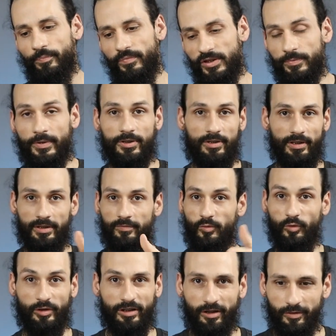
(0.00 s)
especially like if you
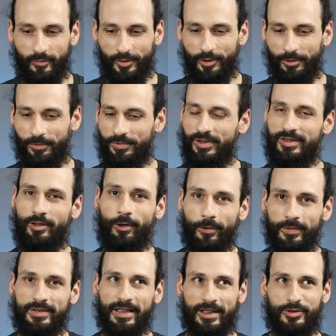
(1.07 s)
look at our videos, it's
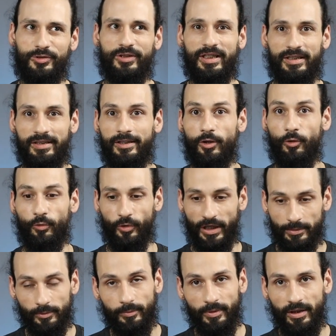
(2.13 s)
hard to actually get an
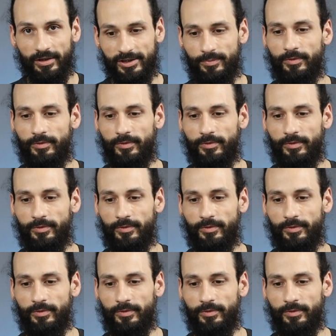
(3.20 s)
incredible box,